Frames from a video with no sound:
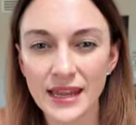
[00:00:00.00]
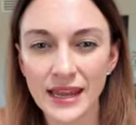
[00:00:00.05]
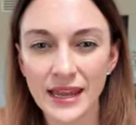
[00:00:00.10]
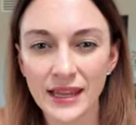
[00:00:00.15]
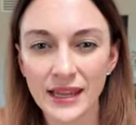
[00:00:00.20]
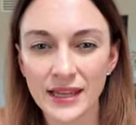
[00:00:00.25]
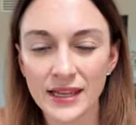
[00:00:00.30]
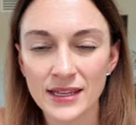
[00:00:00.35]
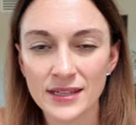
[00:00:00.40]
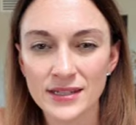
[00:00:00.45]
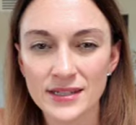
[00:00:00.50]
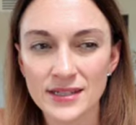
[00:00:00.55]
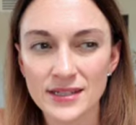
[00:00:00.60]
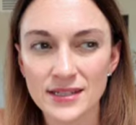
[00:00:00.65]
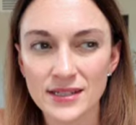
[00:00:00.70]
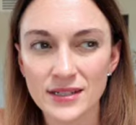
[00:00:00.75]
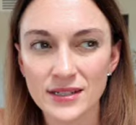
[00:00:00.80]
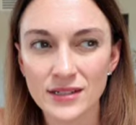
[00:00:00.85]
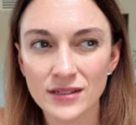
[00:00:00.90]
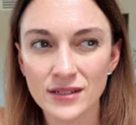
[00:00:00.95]
and
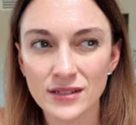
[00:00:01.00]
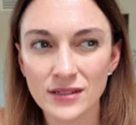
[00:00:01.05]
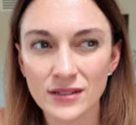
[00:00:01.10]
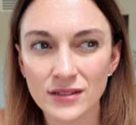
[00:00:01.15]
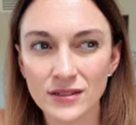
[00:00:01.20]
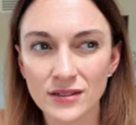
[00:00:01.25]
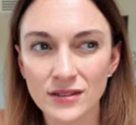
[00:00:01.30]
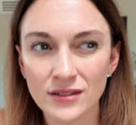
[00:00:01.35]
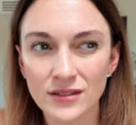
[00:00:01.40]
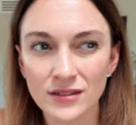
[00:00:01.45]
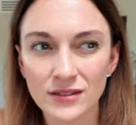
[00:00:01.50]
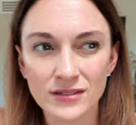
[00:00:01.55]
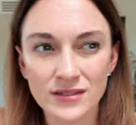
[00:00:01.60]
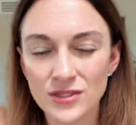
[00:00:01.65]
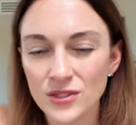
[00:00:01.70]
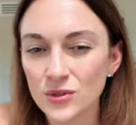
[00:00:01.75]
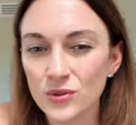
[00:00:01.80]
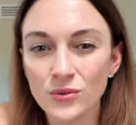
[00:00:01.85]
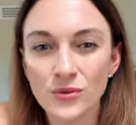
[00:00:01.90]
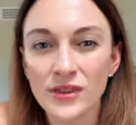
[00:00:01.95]

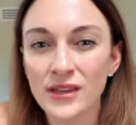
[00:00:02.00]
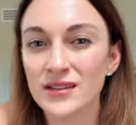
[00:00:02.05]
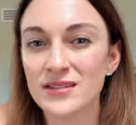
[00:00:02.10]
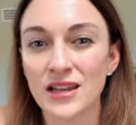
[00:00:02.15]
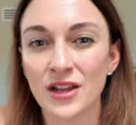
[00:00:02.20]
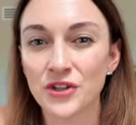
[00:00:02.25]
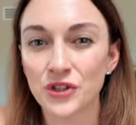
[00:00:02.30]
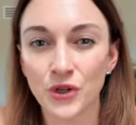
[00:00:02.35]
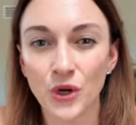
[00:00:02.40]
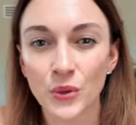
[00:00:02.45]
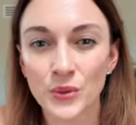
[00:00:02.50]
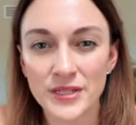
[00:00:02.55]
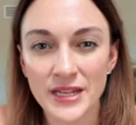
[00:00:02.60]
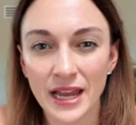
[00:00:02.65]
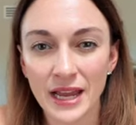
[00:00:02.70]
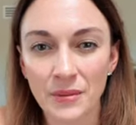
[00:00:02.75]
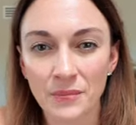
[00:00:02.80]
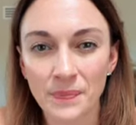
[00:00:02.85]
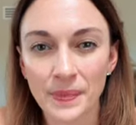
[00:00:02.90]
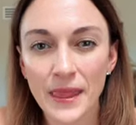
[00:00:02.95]
do things on your own
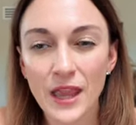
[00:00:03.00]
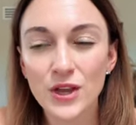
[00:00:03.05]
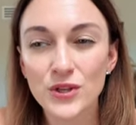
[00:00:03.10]
time.